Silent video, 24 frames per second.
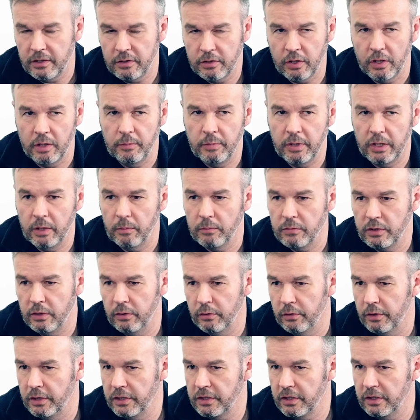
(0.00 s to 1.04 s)
it suddenly becomes
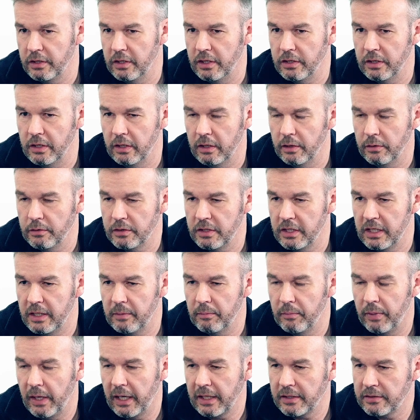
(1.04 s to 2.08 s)
noise, and you lose the
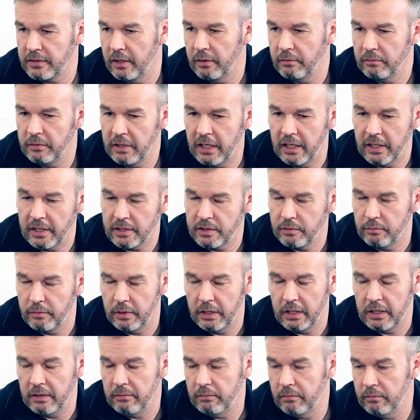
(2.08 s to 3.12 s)
impact. So yeah, that's a
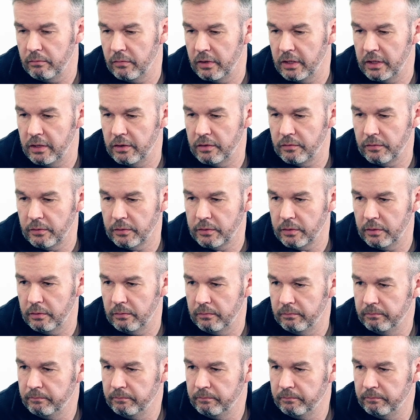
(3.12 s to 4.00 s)
really, really useful tool.